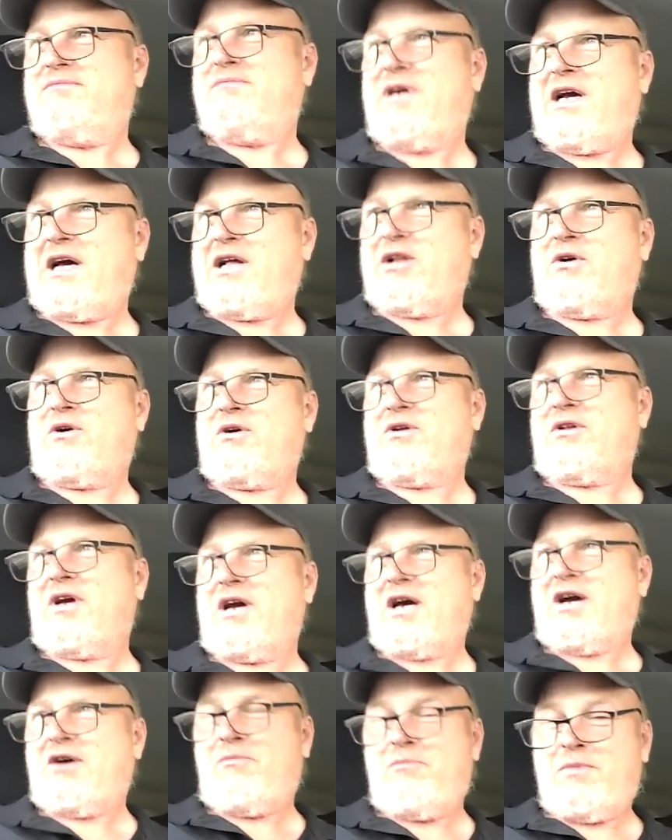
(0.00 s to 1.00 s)
Eller, the
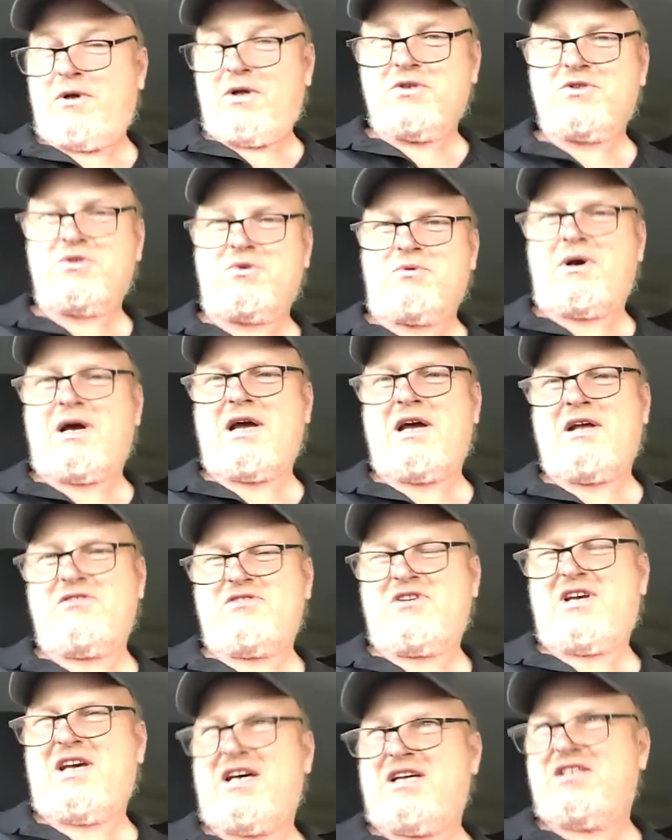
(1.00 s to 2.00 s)
guy who builds the
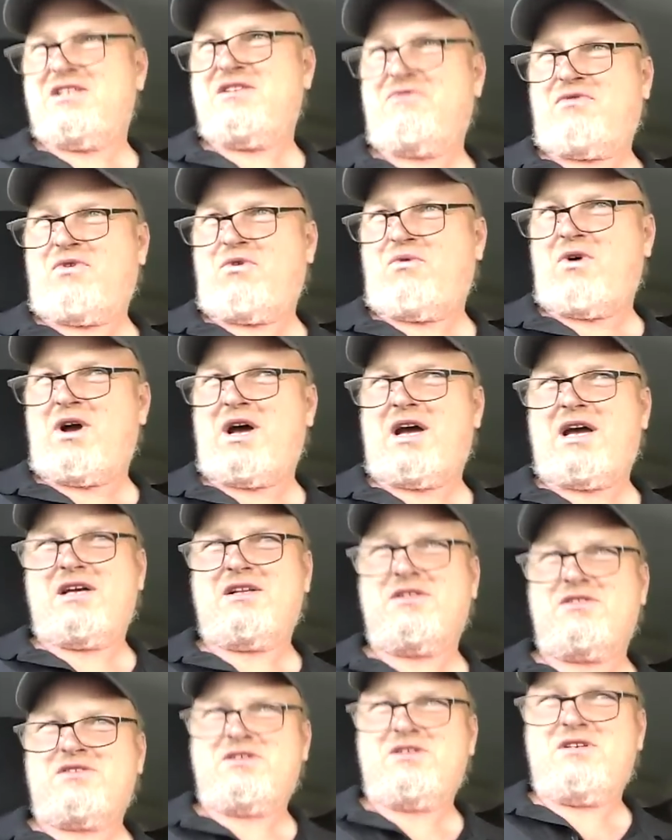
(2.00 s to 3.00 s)
Ryan's heads for
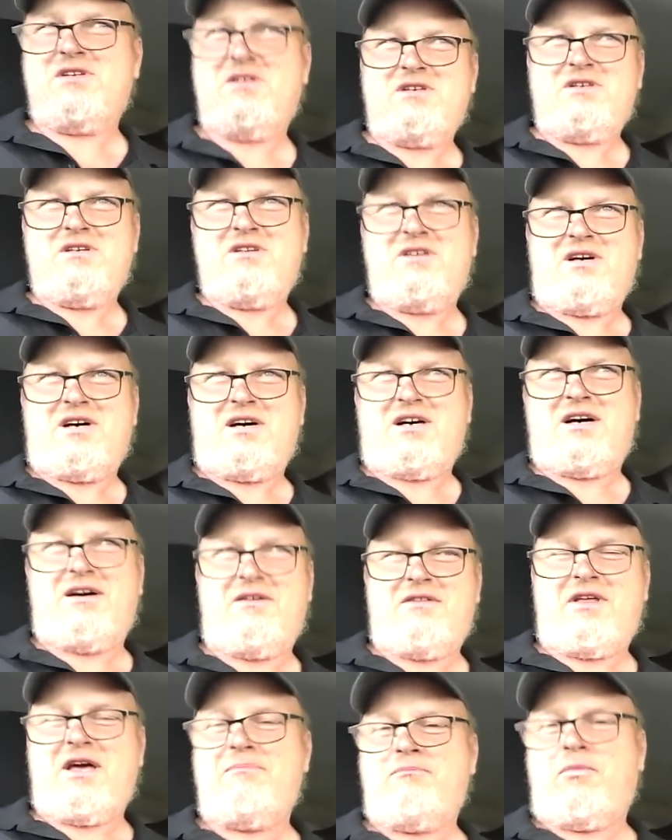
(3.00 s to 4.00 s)

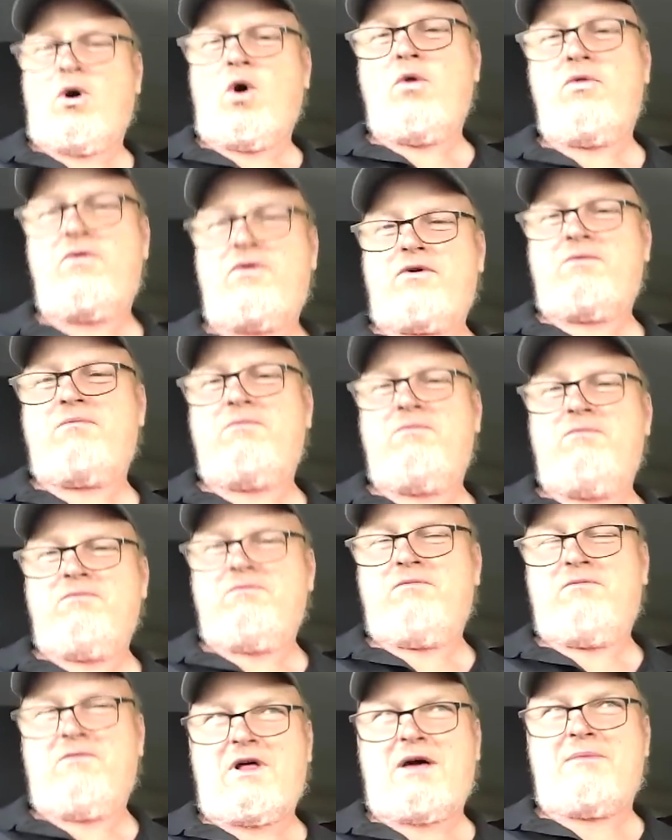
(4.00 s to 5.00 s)
Ryan's, they both
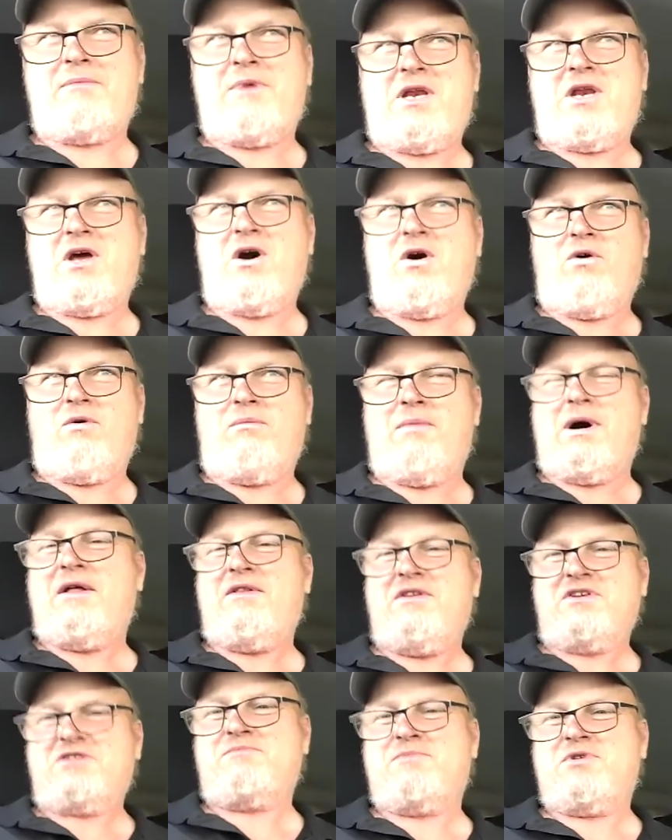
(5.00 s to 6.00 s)
let me know about
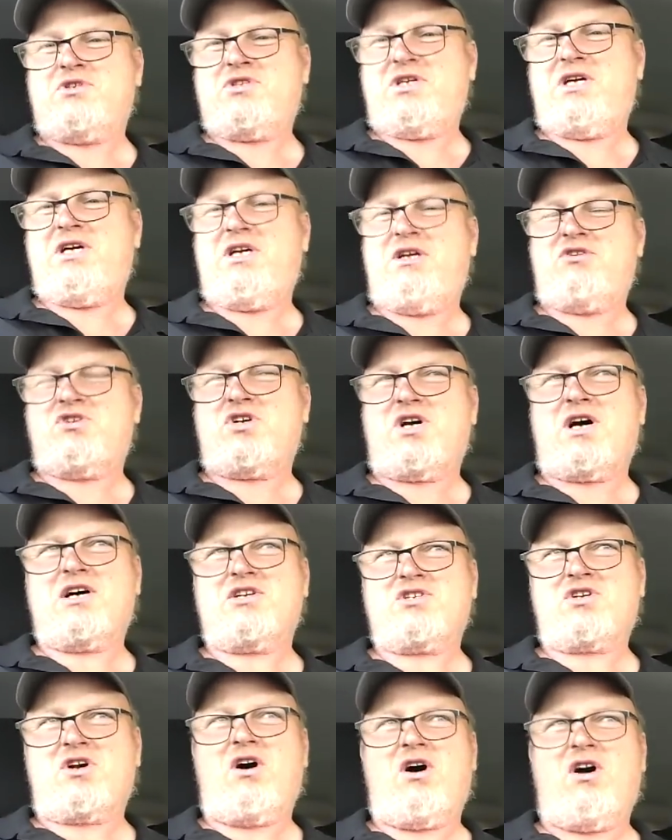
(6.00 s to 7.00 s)
this machine.
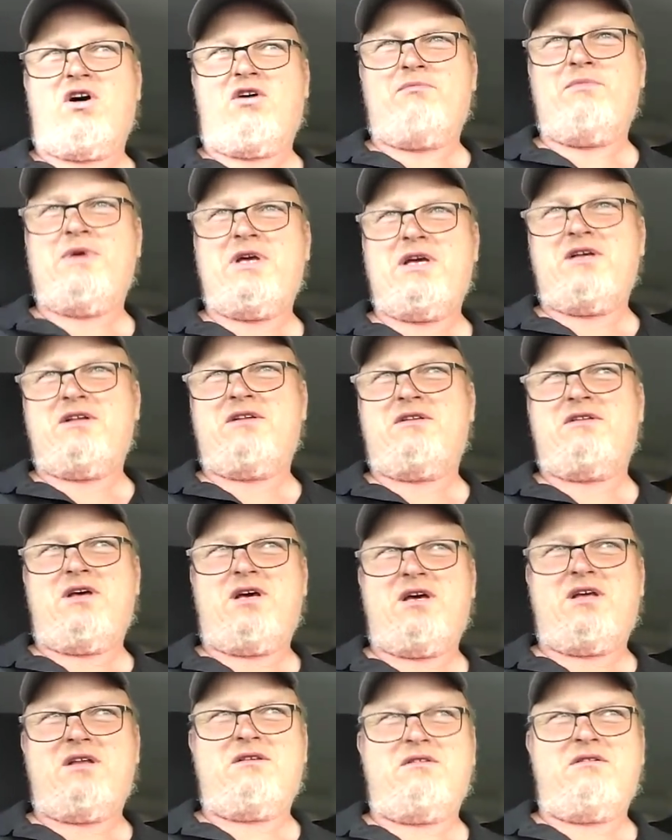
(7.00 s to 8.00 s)
Josh called me
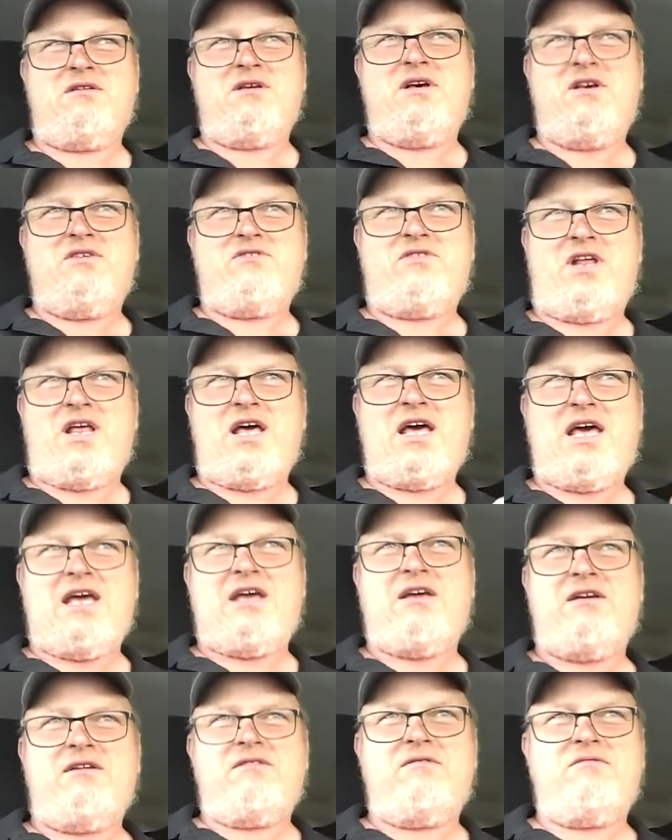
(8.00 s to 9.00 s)
and said, hey,
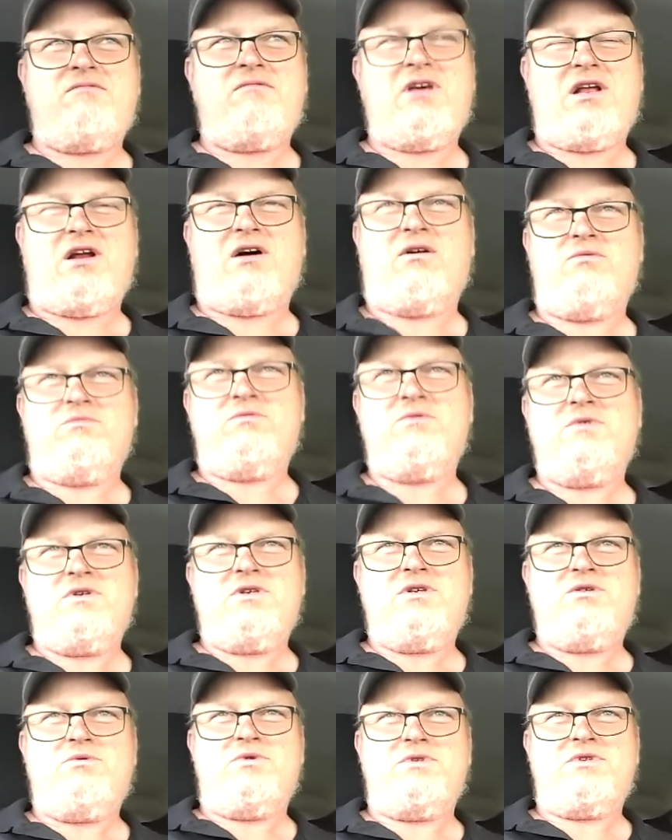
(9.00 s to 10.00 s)
you know
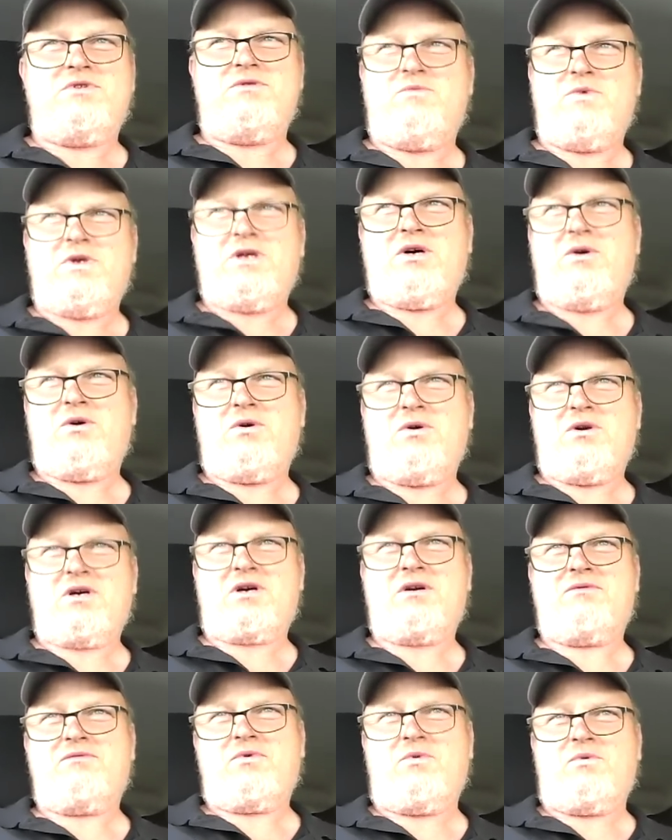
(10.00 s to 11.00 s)
you're
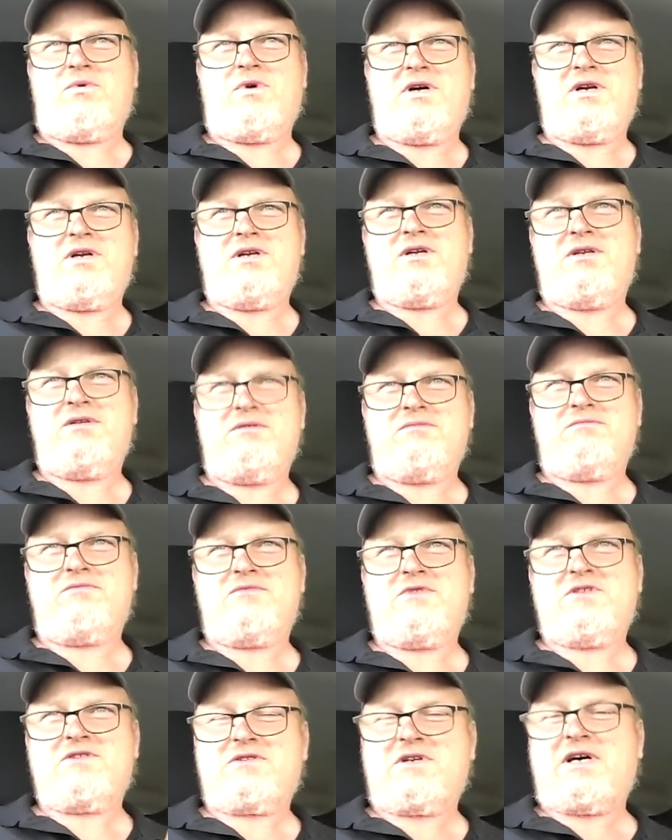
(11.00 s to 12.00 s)
looking for one, and
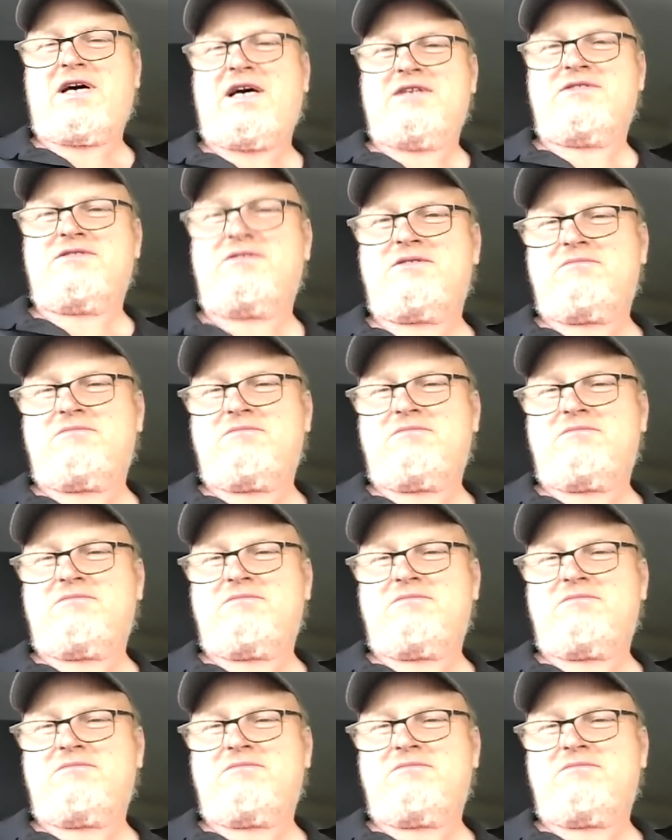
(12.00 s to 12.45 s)
this guy's,